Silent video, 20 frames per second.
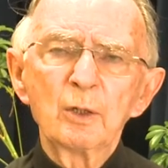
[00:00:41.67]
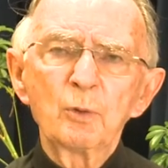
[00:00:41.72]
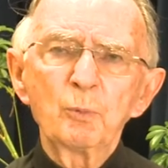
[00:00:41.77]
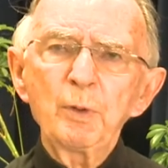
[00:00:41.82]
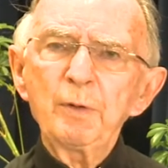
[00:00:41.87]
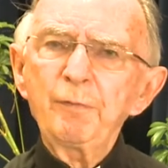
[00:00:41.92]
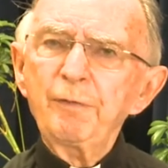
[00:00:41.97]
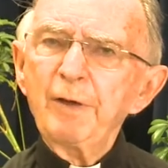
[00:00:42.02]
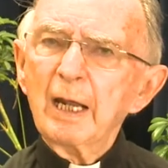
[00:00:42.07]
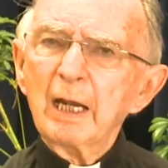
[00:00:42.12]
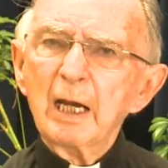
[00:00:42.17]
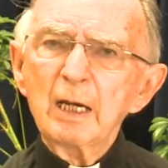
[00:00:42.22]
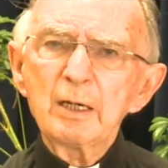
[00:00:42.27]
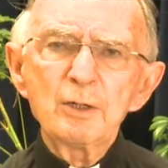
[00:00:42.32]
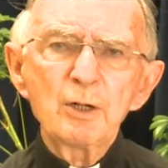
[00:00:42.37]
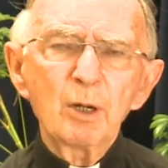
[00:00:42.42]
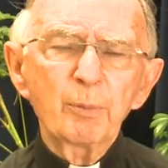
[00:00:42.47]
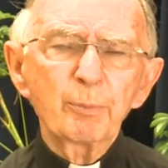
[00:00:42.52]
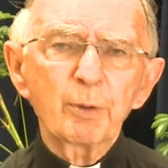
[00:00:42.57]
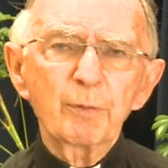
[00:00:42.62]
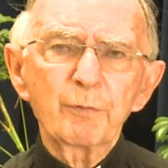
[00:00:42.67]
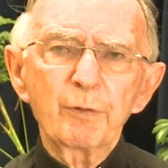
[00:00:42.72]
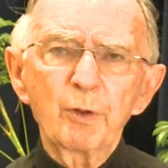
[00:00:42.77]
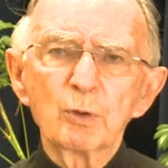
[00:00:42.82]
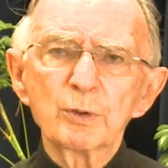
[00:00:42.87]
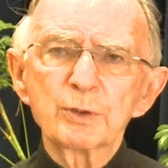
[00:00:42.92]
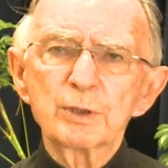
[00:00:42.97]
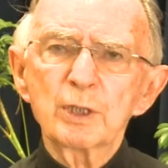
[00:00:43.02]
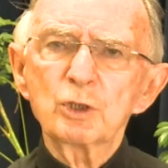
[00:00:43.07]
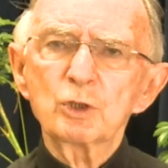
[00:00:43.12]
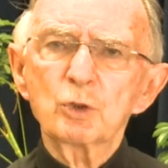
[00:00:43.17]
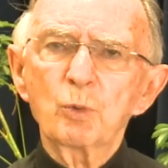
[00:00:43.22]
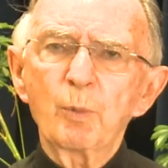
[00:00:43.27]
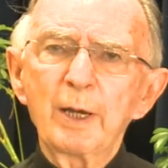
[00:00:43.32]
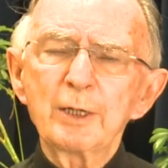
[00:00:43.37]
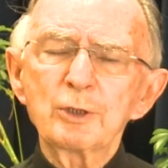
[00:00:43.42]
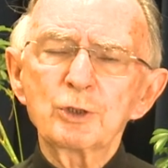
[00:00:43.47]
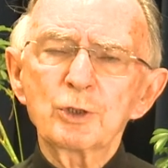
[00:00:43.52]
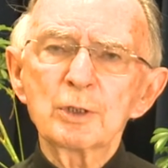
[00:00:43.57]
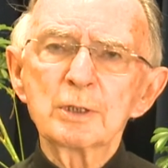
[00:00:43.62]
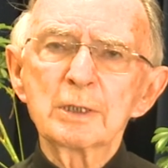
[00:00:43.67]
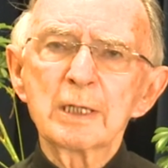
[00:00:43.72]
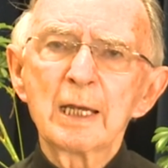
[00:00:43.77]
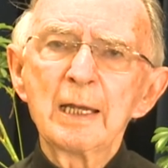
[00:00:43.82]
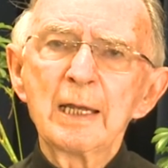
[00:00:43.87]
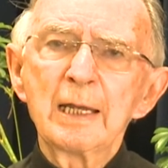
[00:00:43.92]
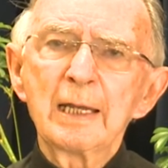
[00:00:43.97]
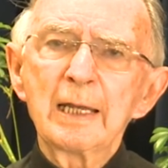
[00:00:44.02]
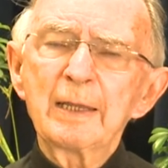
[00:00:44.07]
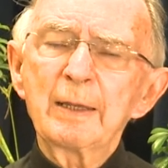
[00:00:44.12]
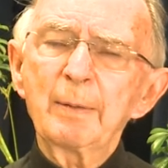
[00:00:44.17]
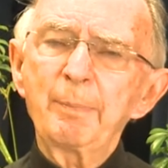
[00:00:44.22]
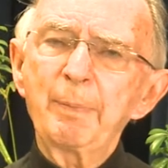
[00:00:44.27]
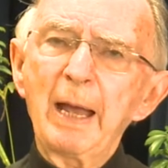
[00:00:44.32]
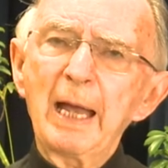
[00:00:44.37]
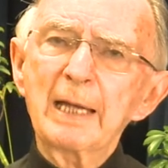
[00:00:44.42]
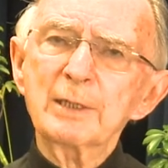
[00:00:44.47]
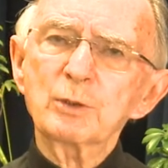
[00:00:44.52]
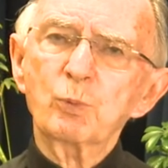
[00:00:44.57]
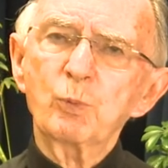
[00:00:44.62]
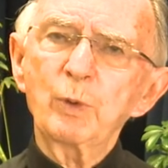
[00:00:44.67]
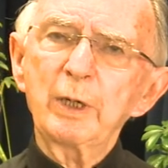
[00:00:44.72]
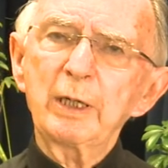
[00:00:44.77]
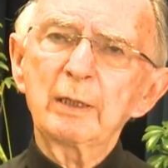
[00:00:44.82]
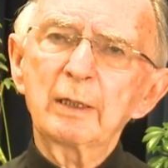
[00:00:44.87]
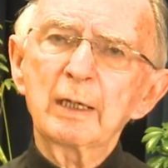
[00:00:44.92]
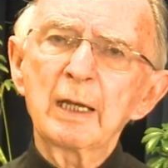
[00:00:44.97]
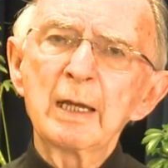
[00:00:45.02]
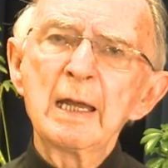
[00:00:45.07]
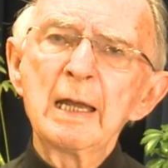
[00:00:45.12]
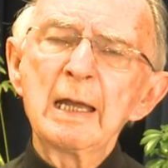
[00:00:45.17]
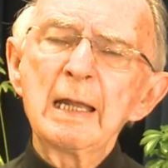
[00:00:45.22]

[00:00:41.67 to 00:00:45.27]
We've had a number of those situations in the past week.